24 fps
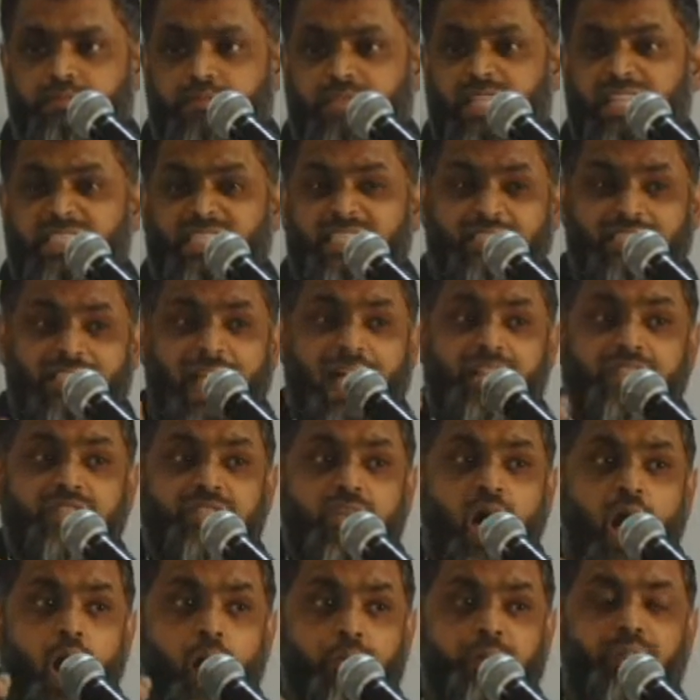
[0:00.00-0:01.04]
that stands
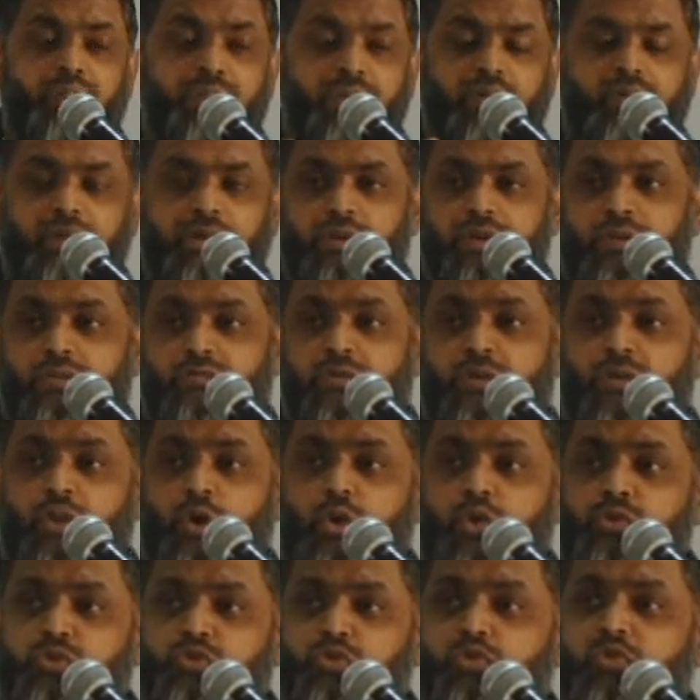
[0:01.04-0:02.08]
up for
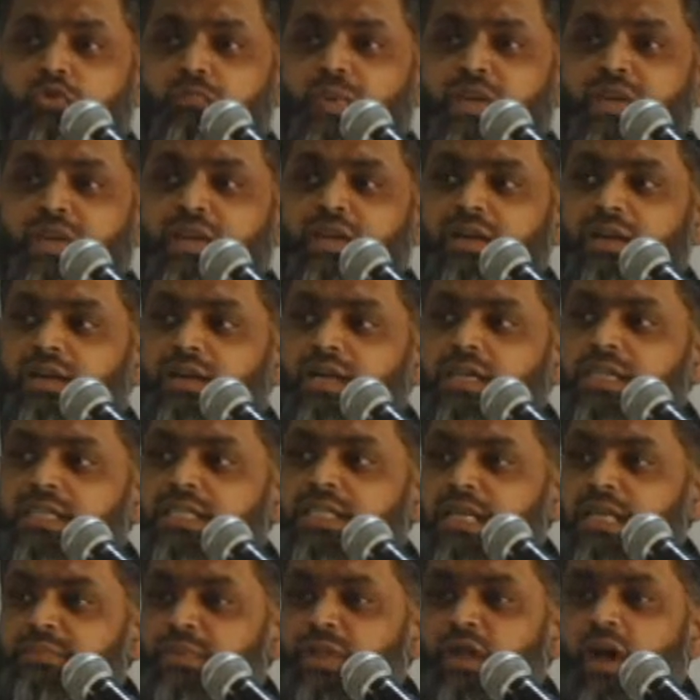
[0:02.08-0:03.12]
those who are being
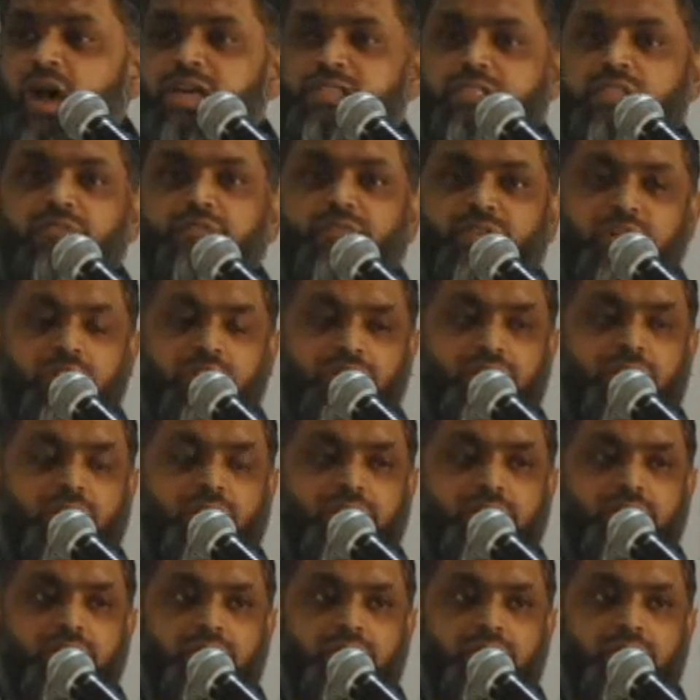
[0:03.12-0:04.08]
demonized and vilified.